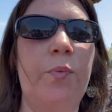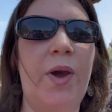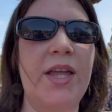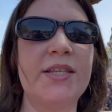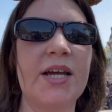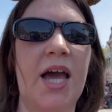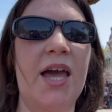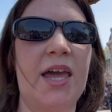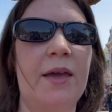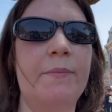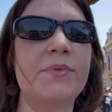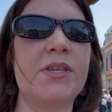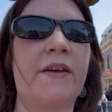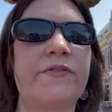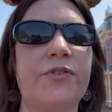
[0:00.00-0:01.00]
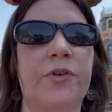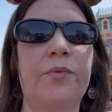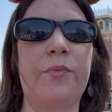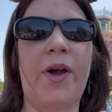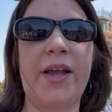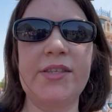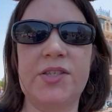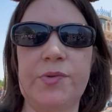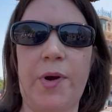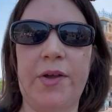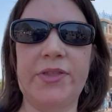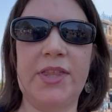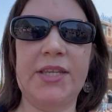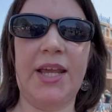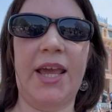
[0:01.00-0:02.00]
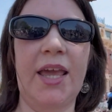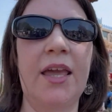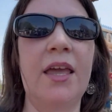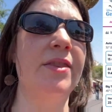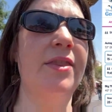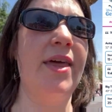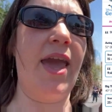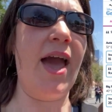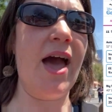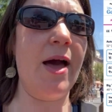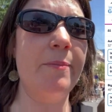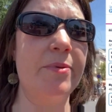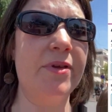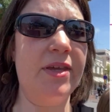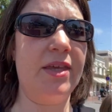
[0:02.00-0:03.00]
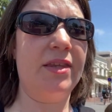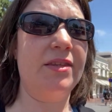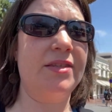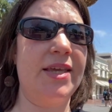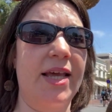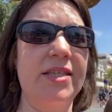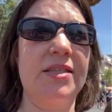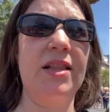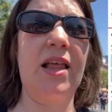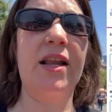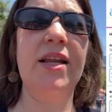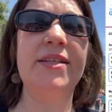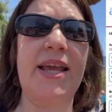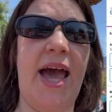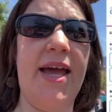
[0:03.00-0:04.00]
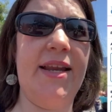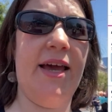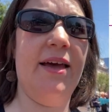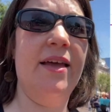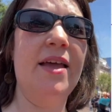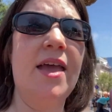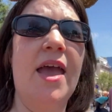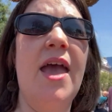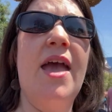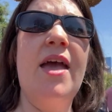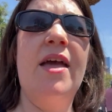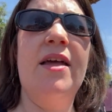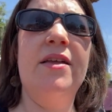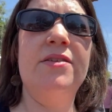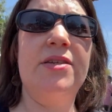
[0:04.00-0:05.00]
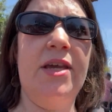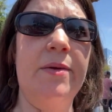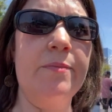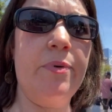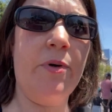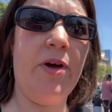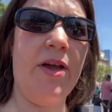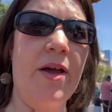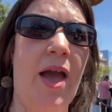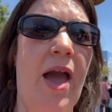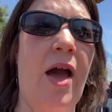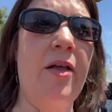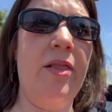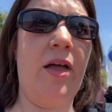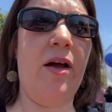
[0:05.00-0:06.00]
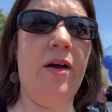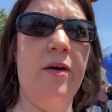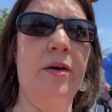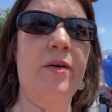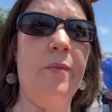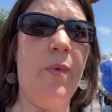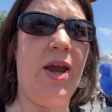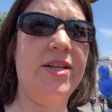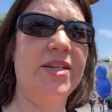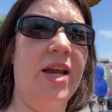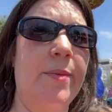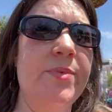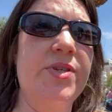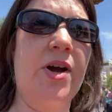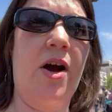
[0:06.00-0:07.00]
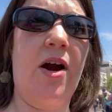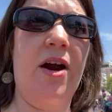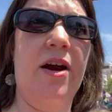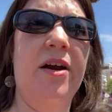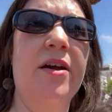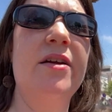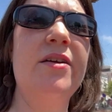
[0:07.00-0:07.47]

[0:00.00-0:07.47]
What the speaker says: wait times of certain rides throughout the day. The app takes a lot of data to input how long wait times are